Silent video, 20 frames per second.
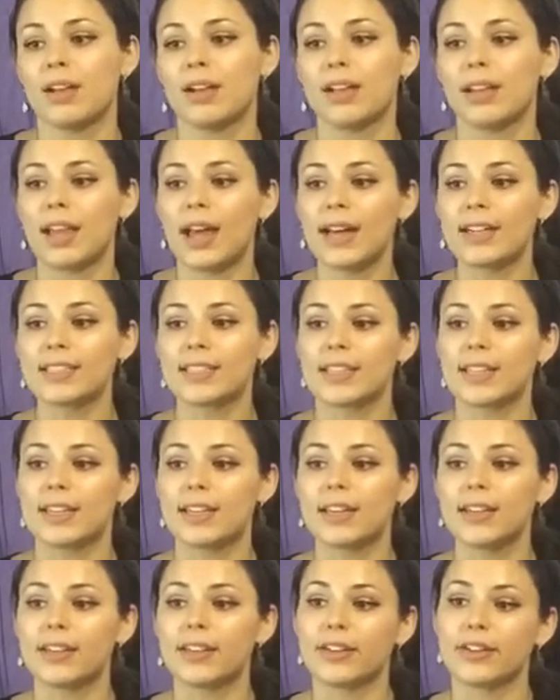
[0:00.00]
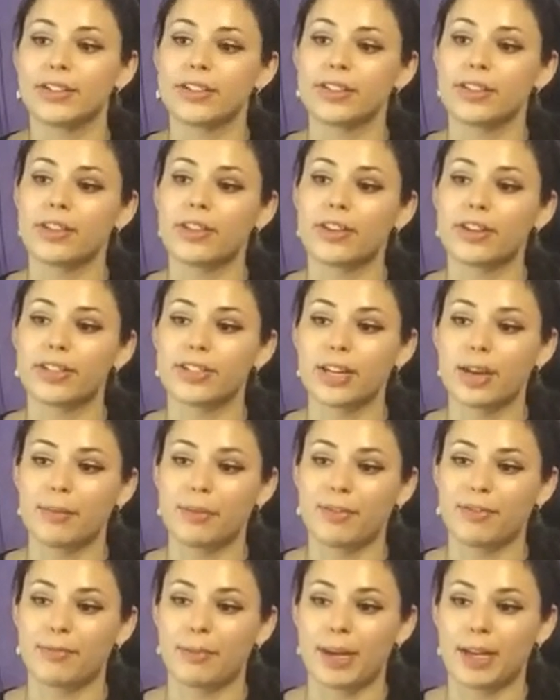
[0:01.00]
Lastly, there's the third type
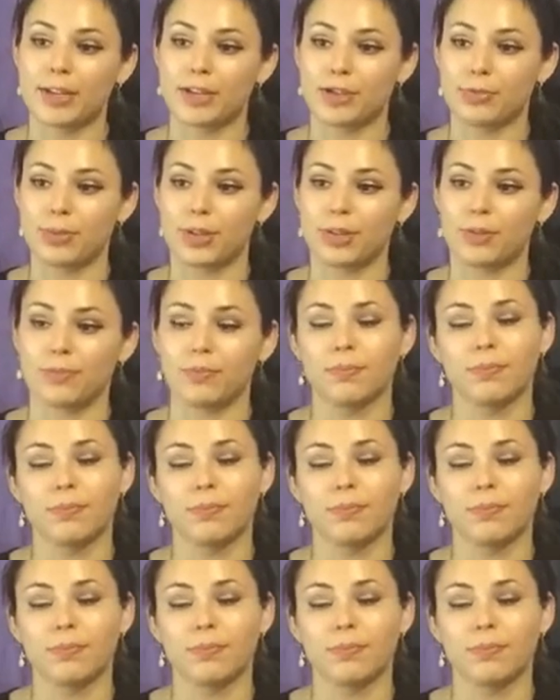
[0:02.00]
of management,